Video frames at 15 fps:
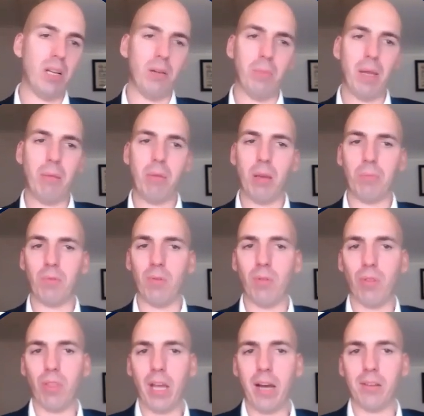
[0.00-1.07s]
maybe up to
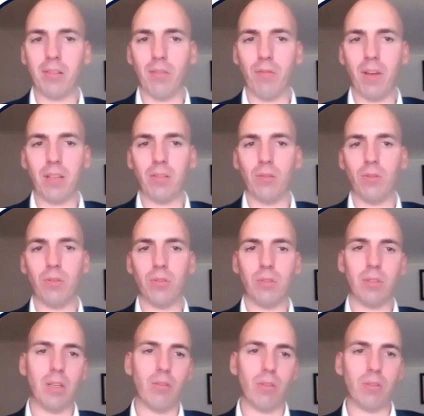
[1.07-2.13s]
1,000 vessels,
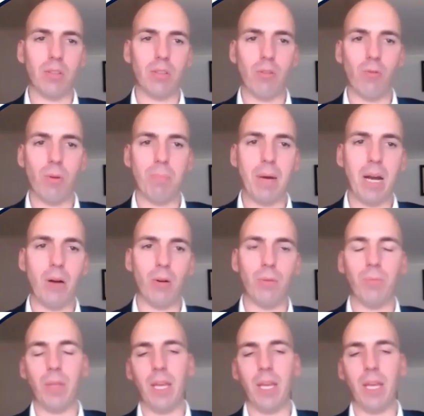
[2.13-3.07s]
their auxiliary power,